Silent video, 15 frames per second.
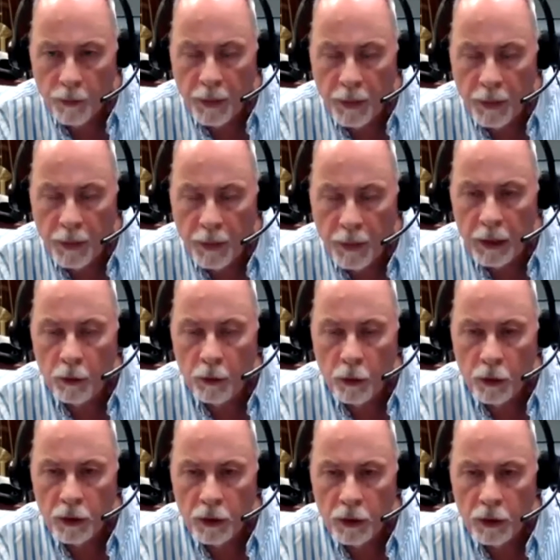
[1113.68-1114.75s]
that were being
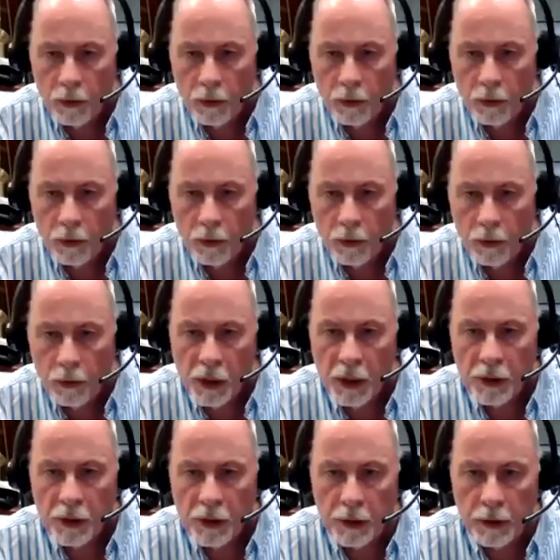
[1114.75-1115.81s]
crucified with
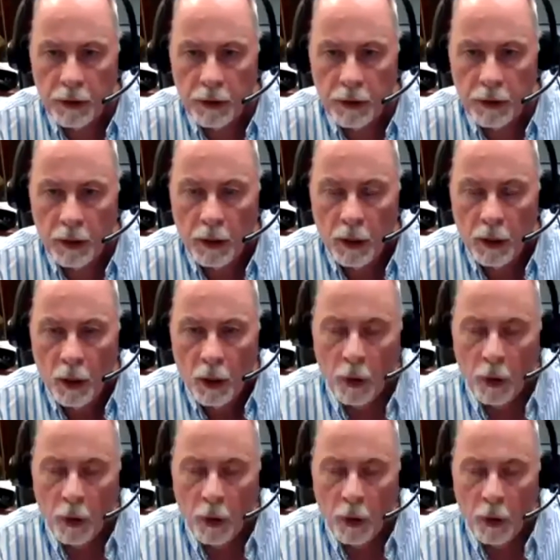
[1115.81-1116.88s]
Jesus
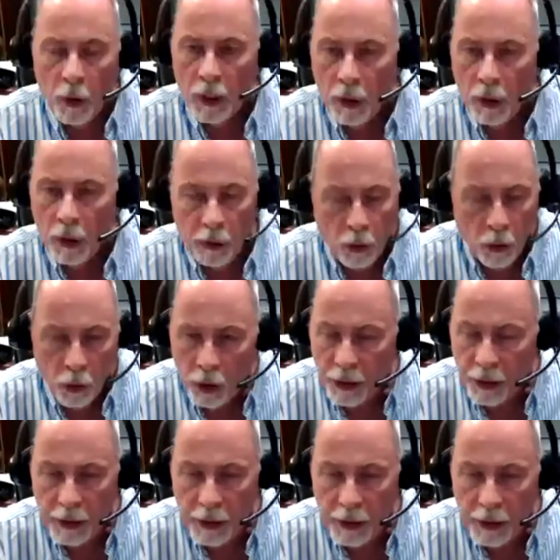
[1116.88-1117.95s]
were
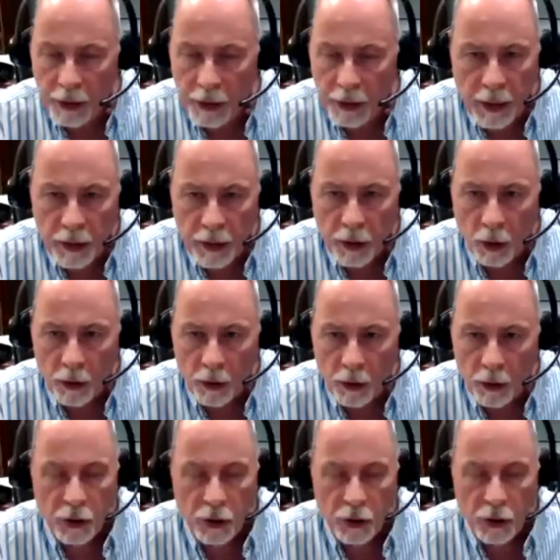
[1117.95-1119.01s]
hurling insult
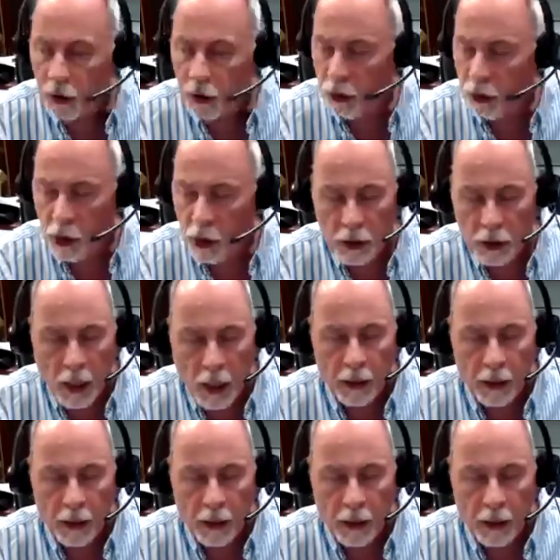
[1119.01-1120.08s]
at Jesus, just
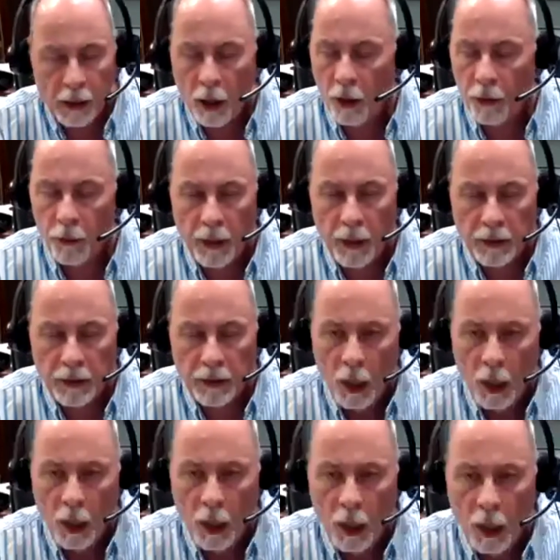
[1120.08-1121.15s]
like all the rest of
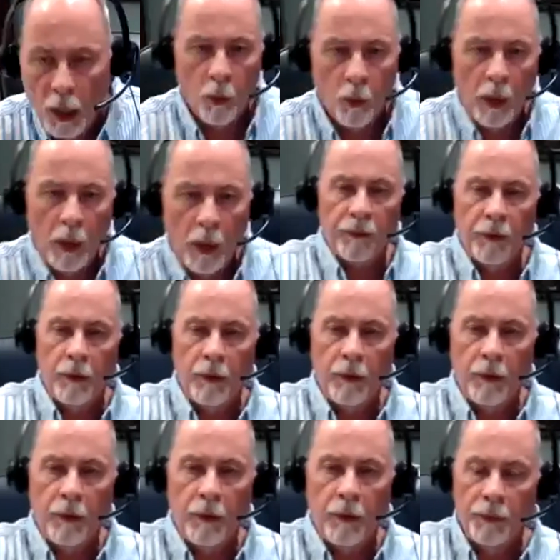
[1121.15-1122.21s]
the But one of
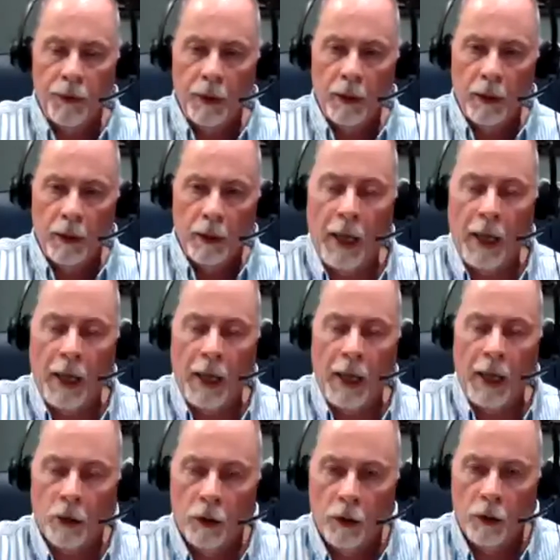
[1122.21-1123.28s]
them,
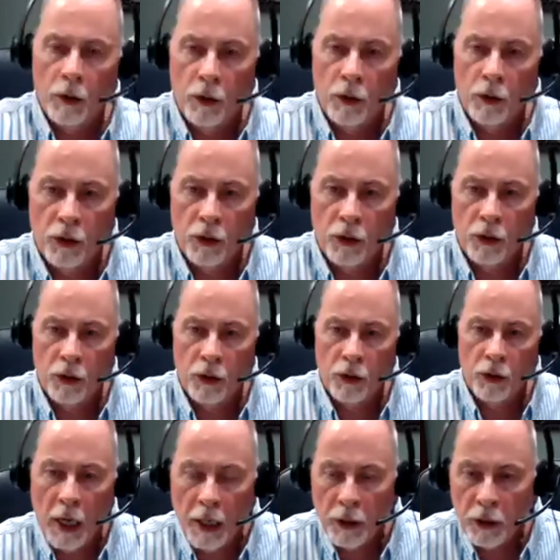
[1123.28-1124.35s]
during that,
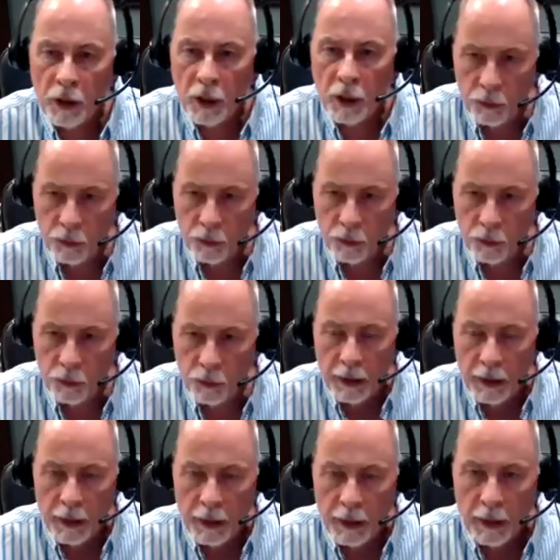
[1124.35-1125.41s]
changed his tune.
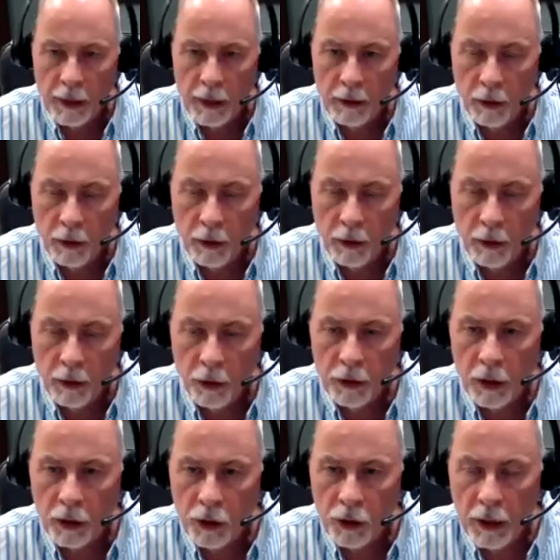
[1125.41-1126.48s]
He looked
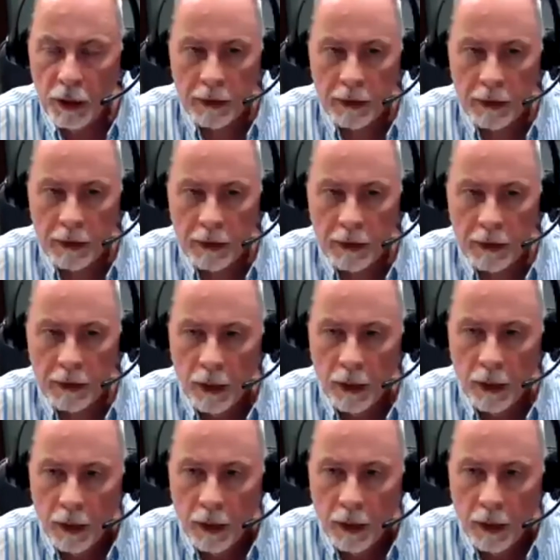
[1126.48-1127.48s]
at Jesus and he said